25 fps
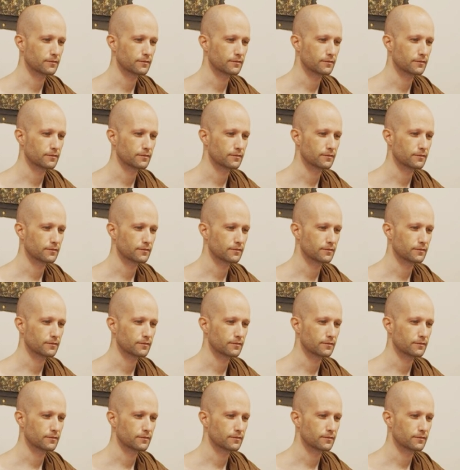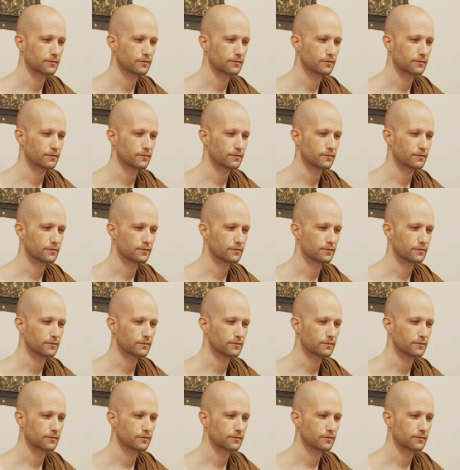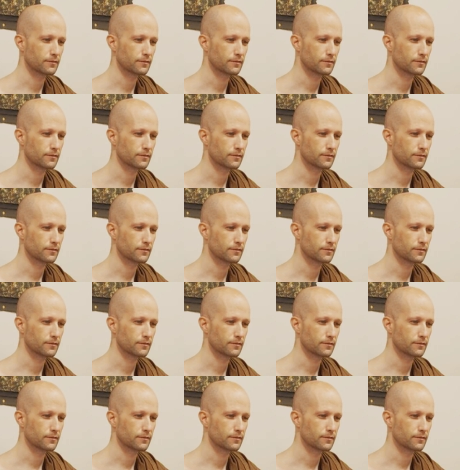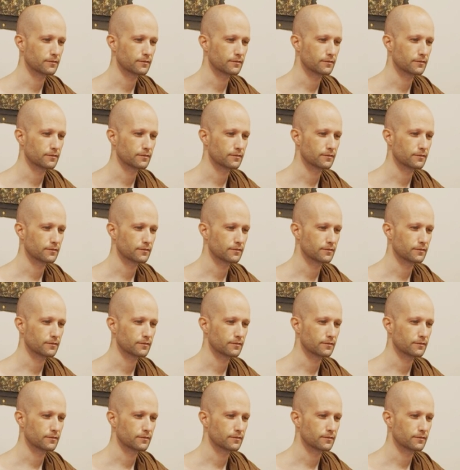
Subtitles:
Nothing is said.